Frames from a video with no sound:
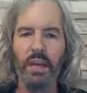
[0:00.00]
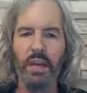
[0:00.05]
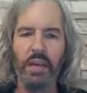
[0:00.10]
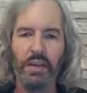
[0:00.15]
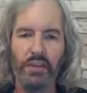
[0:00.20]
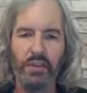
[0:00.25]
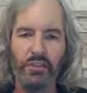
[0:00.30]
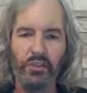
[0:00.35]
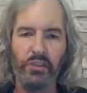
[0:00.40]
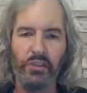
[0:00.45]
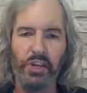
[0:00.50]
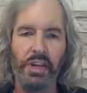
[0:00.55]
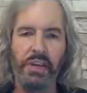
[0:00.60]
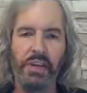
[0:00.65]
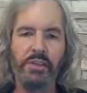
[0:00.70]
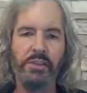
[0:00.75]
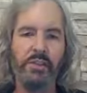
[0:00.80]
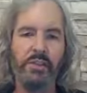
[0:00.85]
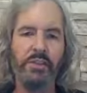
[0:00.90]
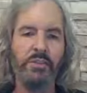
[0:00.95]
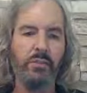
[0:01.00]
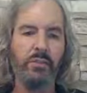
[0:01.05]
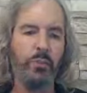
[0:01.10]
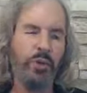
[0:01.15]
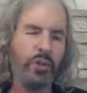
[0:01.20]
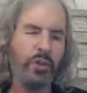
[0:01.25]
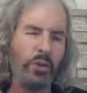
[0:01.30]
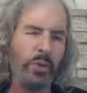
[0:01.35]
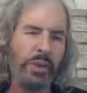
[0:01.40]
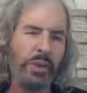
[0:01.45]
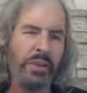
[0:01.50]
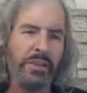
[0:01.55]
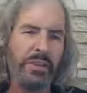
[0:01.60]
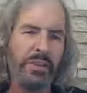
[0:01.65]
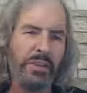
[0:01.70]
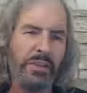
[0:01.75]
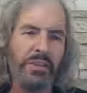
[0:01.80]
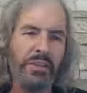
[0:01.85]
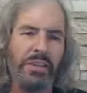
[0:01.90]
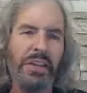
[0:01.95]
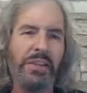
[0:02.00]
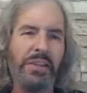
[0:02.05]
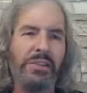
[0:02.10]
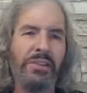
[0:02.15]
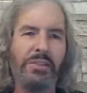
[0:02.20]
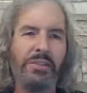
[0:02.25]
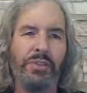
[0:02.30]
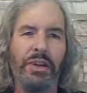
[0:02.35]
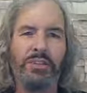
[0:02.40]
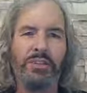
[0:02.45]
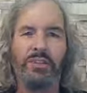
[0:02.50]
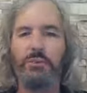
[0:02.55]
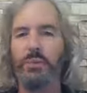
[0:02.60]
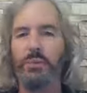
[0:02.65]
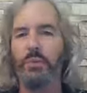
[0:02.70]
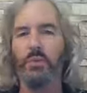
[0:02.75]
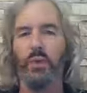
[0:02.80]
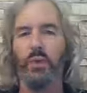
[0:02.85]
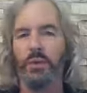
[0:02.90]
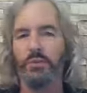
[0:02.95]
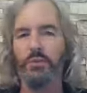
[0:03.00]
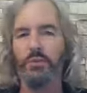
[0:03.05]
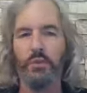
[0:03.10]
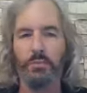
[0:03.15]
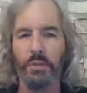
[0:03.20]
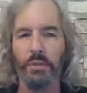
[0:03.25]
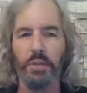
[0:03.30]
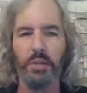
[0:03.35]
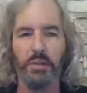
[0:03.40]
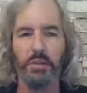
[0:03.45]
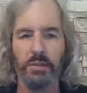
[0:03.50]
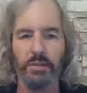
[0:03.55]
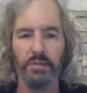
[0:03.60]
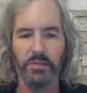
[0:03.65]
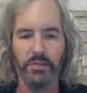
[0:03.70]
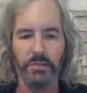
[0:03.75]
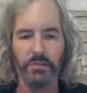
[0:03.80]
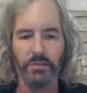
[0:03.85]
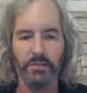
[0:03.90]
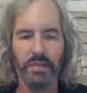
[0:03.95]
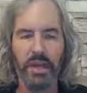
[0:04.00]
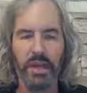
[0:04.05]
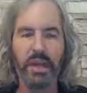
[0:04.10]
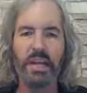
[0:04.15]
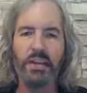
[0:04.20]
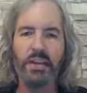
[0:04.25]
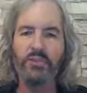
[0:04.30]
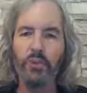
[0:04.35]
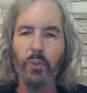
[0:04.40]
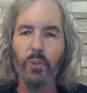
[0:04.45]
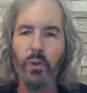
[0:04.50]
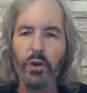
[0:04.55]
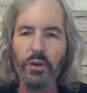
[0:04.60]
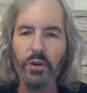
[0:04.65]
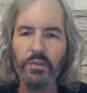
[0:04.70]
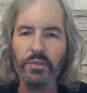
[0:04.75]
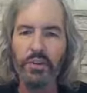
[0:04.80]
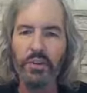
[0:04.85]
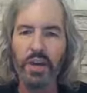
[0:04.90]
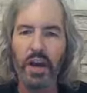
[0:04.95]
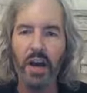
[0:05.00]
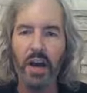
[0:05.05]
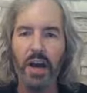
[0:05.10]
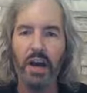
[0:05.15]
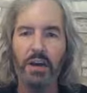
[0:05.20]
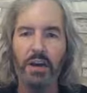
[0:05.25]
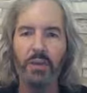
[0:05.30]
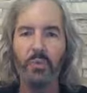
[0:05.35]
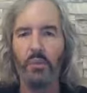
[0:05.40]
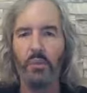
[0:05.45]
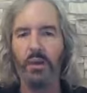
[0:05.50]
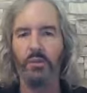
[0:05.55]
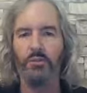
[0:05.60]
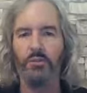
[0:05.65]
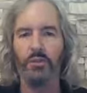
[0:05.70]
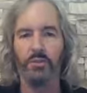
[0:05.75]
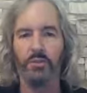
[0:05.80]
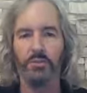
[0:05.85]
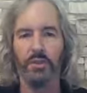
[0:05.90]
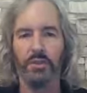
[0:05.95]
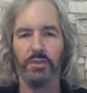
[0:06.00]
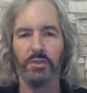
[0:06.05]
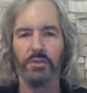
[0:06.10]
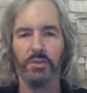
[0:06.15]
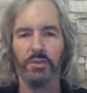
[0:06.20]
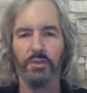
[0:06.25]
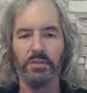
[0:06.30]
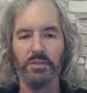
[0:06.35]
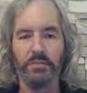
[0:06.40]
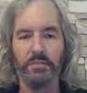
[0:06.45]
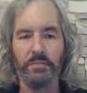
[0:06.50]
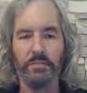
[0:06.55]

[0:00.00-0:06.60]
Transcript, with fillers: Is Jesus, would you consider Jesus Christ to be one of your pillars? Is the Word of God one of your pillars?